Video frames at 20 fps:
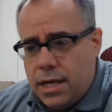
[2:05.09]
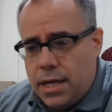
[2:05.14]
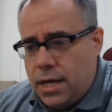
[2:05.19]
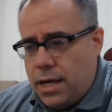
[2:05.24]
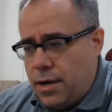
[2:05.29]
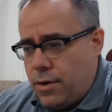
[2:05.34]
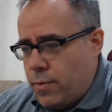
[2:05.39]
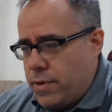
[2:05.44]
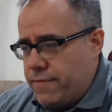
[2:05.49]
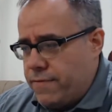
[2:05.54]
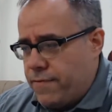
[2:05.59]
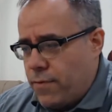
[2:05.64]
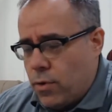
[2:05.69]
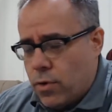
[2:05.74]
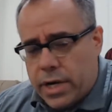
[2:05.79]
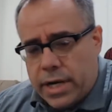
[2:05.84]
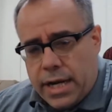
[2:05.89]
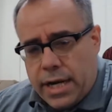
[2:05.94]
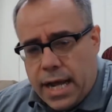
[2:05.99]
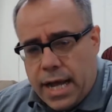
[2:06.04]
We've
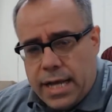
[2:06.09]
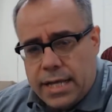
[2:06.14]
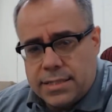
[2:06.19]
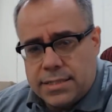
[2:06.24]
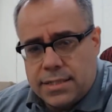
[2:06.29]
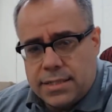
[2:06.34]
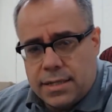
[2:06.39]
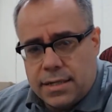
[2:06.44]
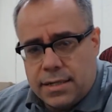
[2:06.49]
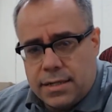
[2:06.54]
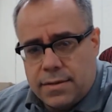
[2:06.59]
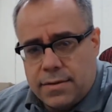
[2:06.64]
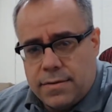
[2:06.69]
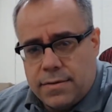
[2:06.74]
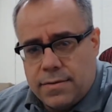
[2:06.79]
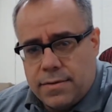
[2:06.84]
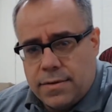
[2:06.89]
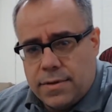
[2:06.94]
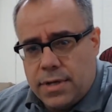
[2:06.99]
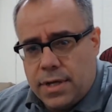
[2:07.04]
organized
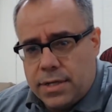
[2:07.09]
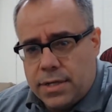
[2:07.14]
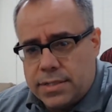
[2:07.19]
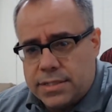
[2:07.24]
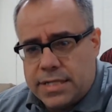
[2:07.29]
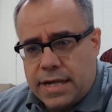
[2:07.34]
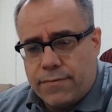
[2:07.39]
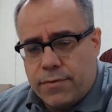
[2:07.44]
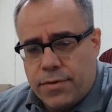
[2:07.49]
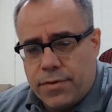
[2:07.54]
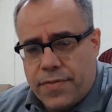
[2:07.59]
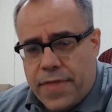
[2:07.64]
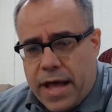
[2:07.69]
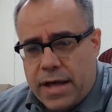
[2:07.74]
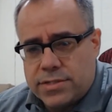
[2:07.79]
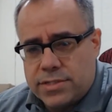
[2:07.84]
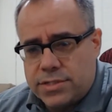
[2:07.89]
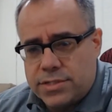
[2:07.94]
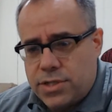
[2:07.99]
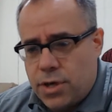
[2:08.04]
several
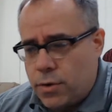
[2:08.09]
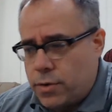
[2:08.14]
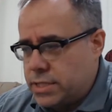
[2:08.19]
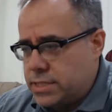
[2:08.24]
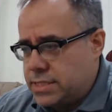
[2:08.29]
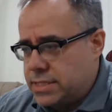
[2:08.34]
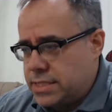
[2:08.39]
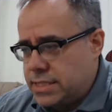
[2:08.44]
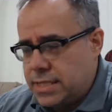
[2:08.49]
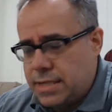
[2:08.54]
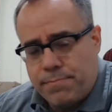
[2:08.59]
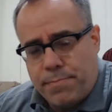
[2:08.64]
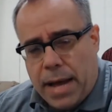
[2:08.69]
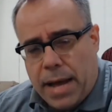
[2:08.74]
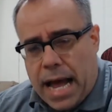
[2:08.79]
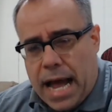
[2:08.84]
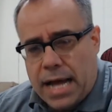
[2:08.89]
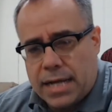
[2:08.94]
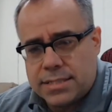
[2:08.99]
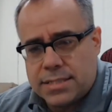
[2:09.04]
thousand tokens in the
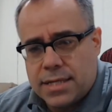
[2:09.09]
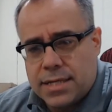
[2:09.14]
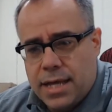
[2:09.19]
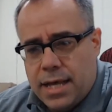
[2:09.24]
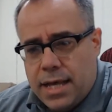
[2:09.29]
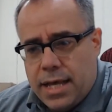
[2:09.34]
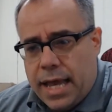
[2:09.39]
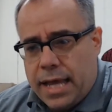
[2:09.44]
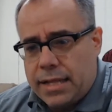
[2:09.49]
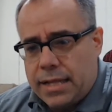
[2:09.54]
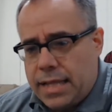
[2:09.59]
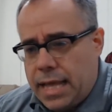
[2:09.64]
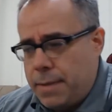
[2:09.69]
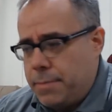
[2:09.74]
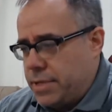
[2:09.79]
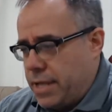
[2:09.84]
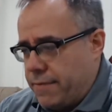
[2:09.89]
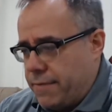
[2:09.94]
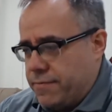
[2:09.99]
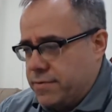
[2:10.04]
box and
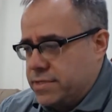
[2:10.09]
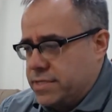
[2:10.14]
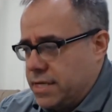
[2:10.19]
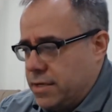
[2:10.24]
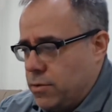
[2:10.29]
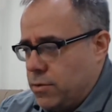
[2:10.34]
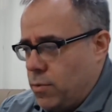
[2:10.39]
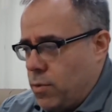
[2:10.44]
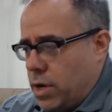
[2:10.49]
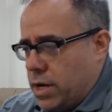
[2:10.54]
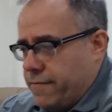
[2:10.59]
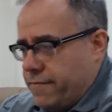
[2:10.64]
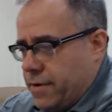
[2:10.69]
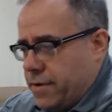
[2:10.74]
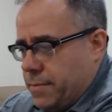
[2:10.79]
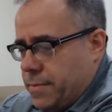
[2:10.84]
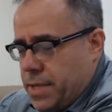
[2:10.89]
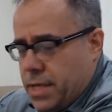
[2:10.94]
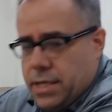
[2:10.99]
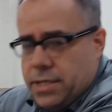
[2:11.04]
labeled every single one of
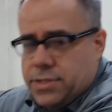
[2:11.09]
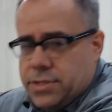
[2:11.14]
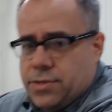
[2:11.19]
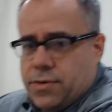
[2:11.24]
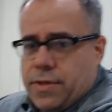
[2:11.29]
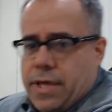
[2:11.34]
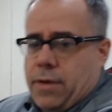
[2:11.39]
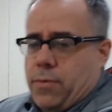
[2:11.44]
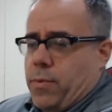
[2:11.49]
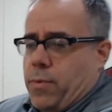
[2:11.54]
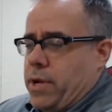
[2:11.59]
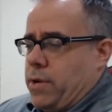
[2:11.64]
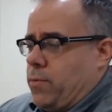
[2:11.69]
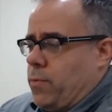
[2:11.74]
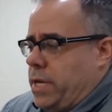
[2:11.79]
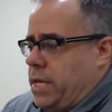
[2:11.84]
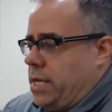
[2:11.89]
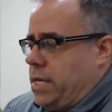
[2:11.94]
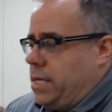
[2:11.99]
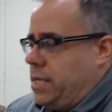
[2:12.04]
them, so that when
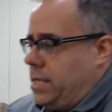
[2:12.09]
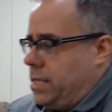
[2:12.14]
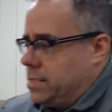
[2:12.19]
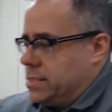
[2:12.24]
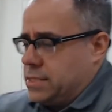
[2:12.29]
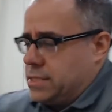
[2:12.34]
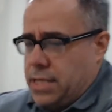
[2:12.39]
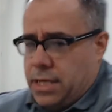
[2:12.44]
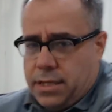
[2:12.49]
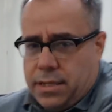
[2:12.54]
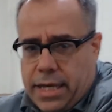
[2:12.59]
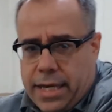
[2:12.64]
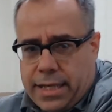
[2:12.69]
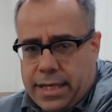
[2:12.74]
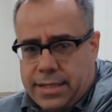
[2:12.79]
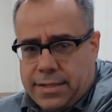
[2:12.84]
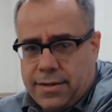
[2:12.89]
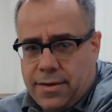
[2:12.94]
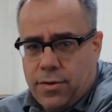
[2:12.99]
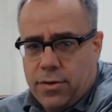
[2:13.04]
we sell a
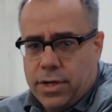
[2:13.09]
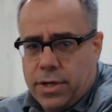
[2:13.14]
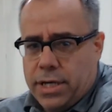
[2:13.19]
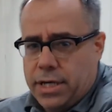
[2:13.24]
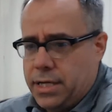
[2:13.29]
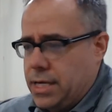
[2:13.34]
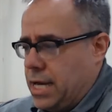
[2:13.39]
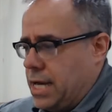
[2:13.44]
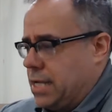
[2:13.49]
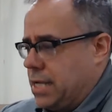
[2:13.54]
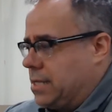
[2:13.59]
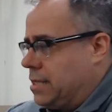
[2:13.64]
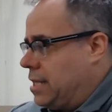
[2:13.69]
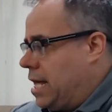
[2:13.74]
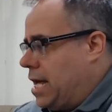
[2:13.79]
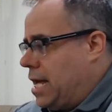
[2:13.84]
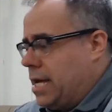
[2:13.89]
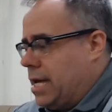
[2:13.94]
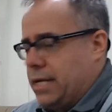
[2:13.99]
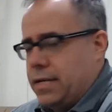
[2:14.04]
token
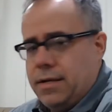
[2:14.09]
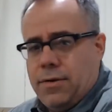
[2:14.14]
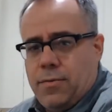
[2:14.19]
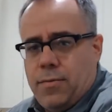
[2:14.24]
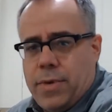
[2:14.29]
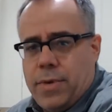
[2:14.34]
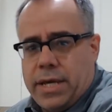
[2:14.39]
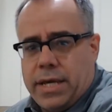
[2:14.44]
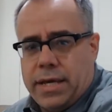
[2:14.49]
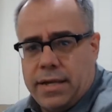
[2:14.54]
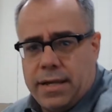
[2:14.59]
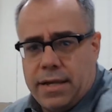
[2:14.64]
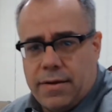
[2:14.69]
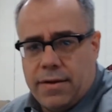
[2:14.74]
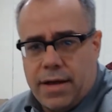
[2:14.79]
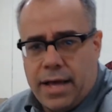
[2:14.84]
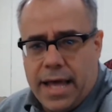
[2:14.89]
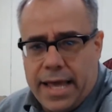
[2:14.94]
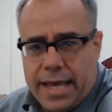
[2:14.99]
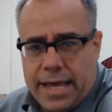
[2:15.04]
online, we
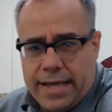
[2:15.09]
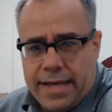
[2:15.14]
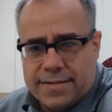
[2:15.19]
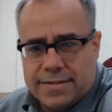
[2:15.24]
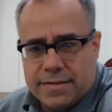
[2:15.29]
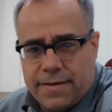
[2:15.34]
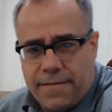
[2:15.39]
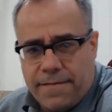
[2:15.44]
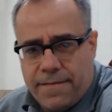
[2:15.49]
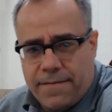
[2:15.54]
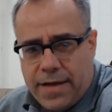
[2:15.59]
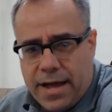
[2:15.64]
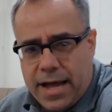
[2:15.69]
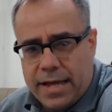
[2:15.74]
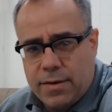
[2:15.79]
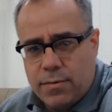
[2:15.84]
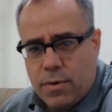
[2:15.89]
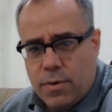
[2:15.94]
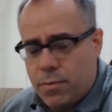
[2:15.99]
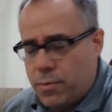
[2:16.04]
can easily
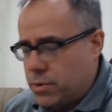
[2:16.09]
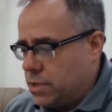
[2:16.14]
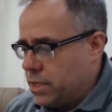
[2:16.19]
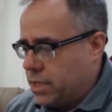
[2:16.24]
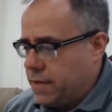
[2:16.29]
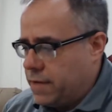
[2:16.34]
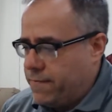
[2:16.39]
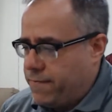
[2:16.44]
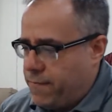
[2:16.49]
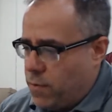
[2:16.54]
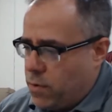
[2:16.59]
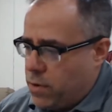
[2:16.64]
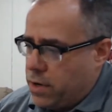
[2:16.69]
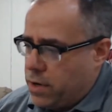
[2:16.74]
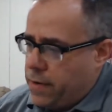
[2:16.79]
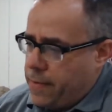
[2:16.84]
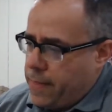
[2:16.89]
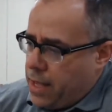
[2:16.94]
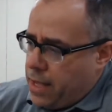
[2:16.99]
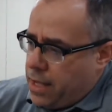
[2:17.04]
find what we're looking
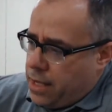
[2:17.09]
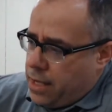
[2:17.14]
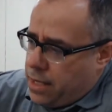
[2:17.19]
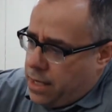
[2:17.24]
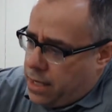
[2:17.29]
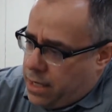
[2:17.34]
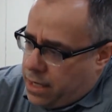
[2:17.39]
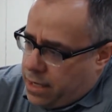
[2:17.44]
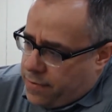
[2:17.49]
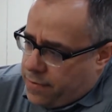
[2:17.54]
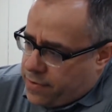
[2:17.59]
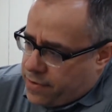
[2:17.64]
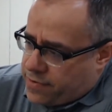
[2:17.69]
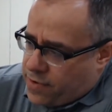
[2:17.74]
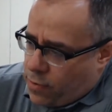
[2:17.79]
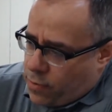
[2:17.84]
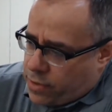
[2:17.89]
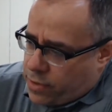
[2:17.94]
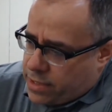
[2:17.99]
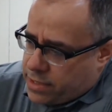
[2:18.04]
for. The
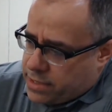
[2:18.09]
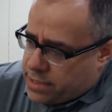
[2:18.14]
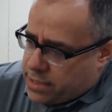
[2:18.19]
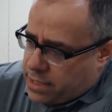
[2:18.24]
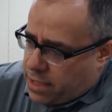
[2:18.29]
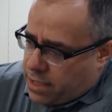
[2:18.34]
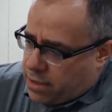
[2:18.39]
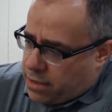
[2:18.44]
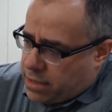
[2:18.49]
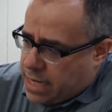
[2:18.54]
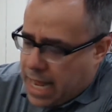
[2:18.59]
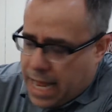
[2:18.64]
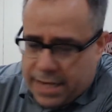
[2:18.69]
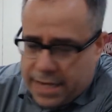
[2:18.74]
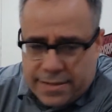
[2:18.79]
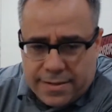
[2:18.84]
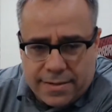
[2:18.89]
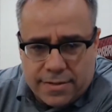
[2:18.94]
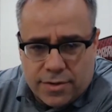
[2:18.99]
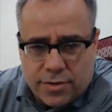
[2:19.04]
tokens are
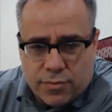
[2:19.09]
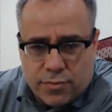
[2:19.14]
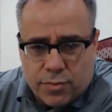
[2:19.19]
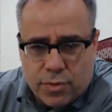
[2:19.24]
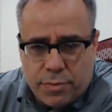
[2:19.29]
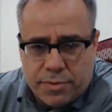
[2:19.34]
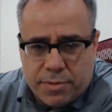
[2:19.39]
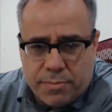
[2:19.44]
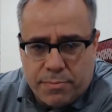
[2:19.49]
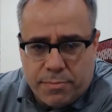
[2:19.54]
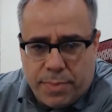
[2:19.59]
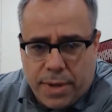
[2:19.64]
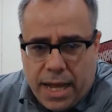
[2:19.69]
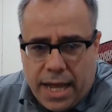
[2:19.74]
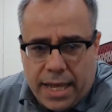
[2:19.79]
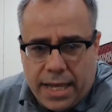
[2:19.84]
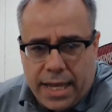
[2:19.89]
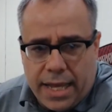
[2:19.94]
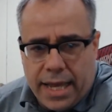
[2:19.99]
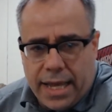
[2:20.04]
not grouped
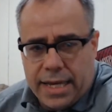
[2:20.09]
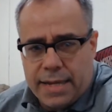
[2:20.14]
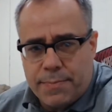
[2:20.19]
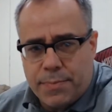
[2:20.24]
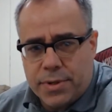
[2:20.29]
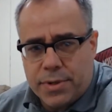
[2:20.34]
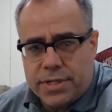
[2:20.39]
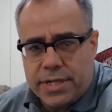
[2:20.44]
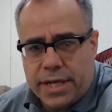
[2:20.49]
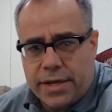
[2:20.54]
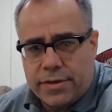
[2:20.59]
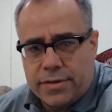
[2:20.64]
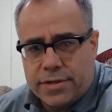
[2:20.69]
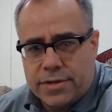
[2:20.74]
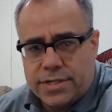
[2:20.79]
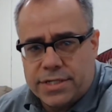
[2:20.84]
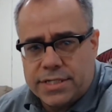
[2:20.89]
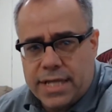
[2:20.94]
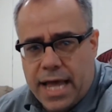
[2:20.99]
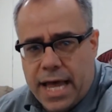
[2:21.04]
by any particular
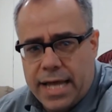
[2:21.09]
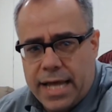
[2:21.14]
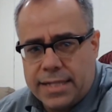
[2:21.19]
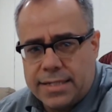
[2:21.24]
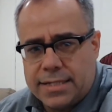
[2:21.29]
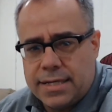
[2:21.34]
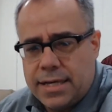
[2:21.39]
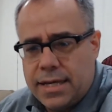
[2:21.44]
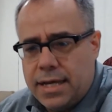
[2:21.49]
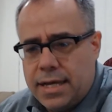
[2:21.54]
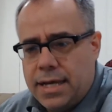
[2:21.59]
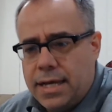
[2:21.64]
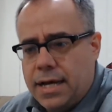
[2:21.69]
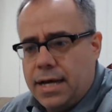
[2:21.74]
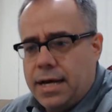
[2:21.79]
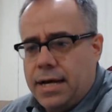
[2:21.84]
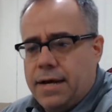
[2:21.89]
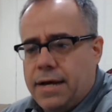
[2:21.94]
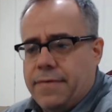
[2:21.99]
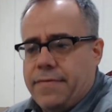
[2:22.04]
set.
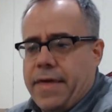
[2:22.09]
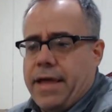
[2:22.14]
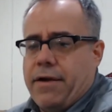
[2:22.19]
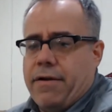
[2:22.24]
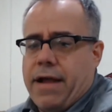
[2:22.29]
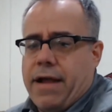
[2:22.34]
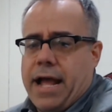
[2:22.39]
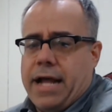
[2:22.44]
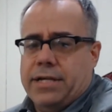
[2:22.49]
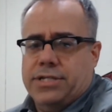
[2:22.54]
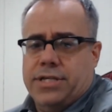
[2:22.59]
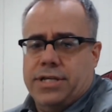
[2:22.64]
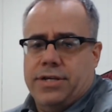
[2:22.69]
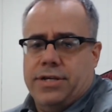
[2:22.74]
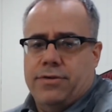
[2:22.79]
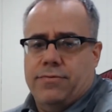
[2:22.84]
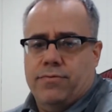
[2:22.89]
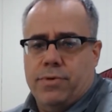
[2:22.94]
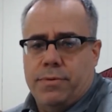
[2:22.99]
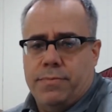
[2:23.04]
They are actually
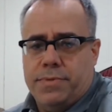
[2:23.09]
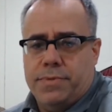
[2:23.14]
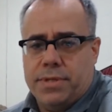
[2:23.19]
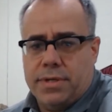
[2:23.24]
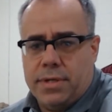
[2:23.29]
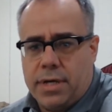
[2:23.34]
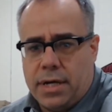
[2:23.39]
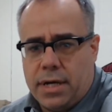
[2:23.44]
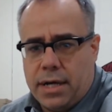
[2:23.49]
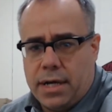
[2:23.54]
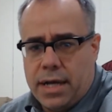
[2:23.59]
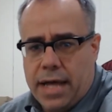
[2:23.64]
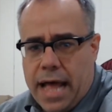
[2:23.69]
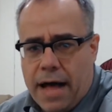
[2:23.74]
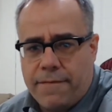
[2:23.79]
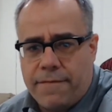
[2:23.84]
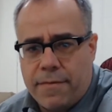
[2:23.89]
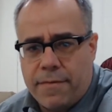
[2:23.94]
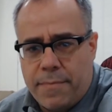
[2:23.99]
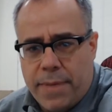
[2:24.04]
grouped
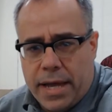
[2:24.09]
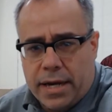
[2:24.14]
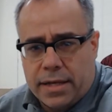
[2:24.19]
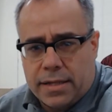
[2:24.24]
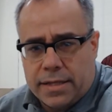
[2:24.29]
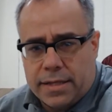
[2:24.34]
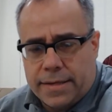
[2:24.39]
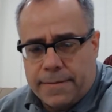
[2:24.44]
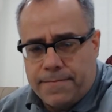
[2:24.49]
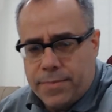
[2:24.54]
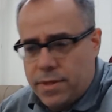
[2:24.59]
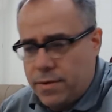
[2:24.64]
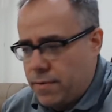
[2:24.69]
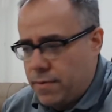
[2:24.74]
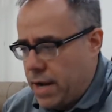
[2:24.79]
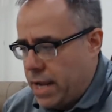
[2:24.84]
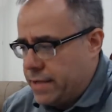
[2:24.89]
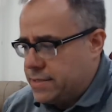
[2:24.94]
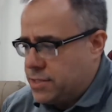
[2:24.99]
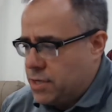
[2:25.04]
alphabetically,
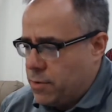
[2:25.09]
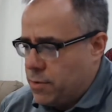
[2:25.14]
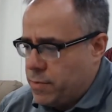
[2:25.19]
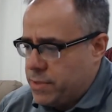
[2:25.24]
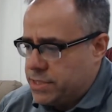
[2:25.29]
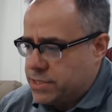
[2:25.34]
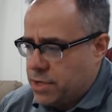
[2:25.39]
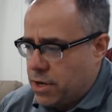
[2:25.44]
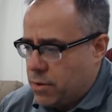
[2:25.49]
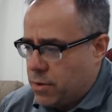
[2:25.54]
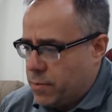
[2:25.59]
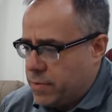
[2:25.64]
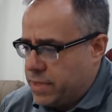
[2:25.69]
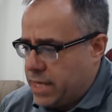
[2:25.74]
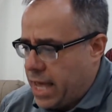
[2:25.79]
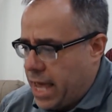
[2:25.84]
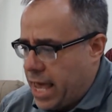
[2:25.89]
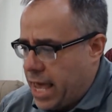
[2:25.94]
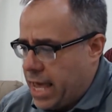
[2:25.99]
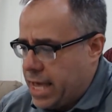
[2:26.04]
right? So we start with
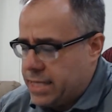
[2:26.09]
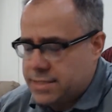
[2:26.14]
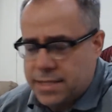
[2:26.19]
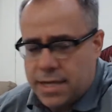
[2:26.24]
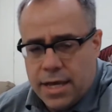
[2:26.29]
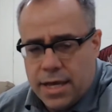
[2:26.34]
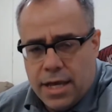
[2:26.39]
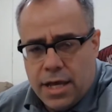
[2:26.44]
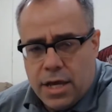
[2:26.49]
the A's.